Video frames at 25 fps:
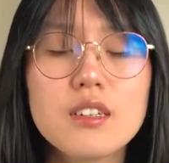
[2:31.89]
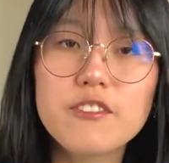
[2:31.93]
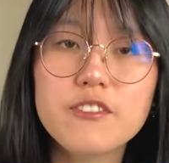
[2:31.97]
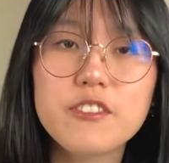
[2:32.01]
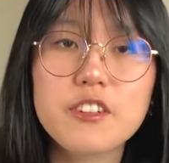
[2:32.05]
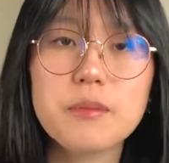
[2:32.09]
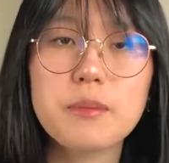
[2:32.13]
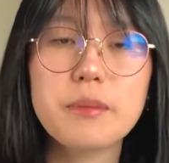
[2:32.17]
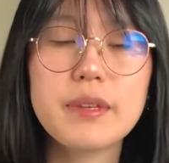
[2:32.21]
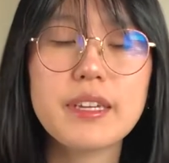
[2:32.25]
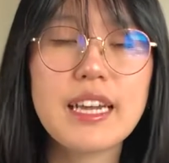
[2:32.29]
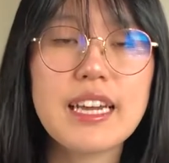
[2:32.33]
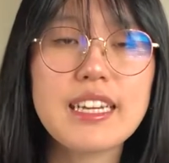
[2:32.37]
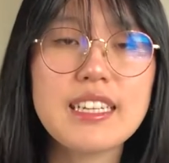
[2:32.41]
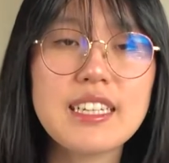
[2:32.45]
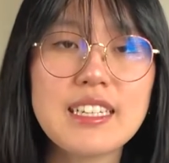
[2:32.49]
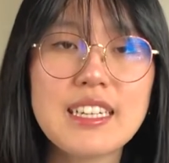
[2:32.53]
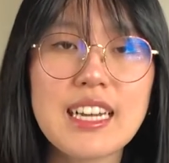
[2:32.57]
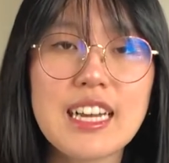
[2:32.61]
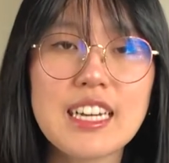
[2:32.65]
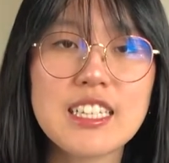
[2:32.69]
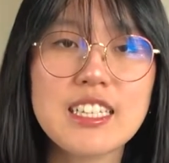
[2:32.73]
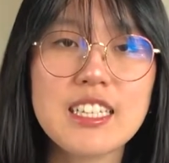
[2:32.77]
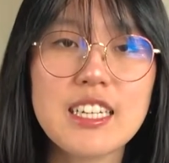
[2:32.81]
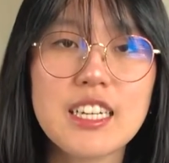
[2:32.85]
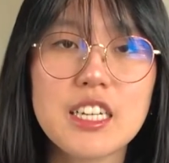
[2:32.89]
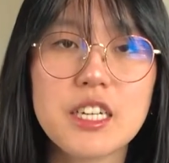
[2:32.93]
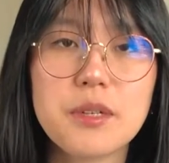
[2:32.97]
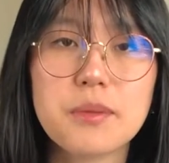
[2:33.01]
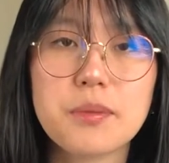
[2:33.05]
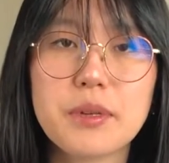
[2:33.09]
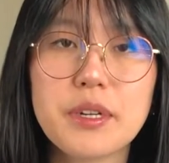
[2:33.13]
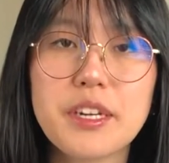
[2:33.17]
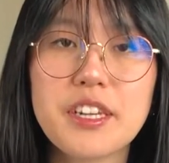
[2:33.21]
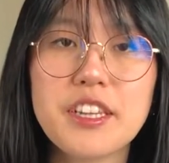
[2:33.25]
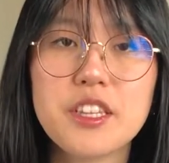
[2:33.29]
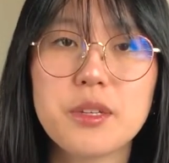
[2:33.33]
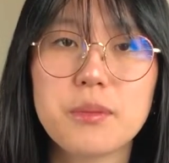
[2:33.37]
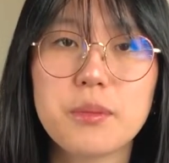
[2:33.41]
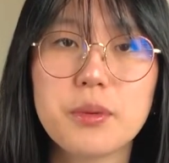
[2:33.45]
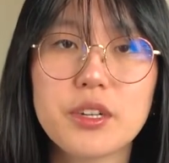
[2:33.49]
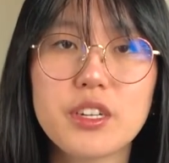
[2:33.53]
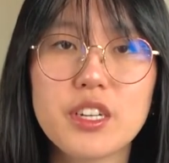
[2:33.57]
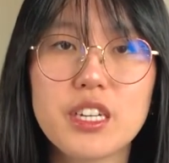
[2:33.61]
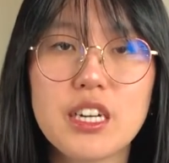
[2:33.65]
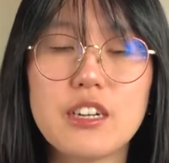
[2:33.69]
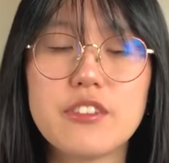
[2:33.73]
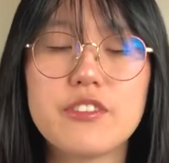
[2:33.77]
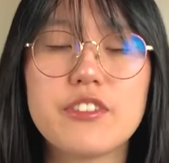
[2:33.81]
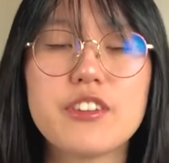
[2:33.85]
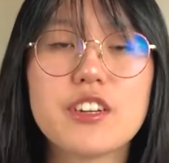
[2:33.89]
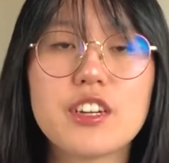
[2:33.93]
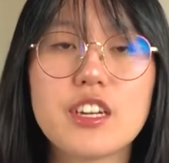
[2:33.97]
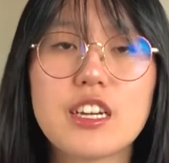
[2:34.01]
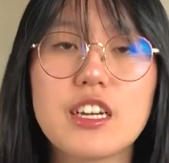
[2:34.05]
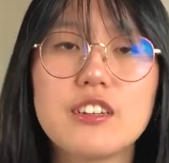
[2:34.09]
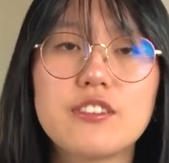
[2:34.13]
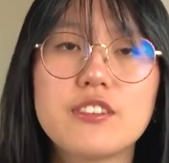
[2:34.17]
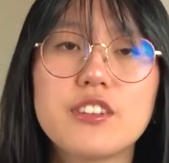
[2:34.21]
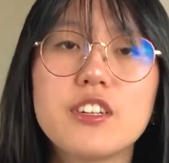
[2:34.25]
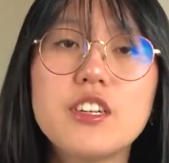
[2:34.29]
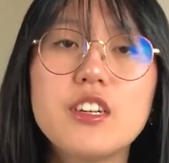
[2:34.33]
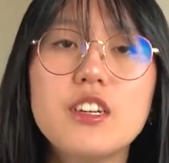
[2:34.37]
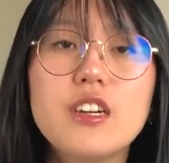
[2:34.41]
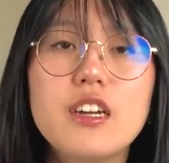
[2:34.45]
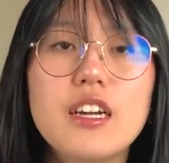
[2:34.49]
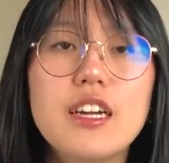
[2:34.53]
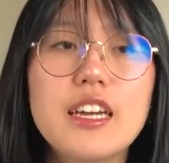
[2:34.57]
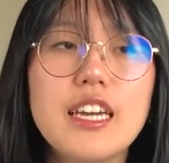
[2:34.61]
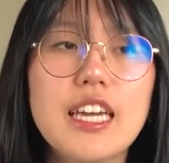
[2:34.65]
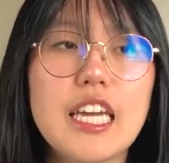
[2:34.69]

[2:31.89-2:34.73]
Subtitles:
For me, I didn't actually end up reading the book cover to cover.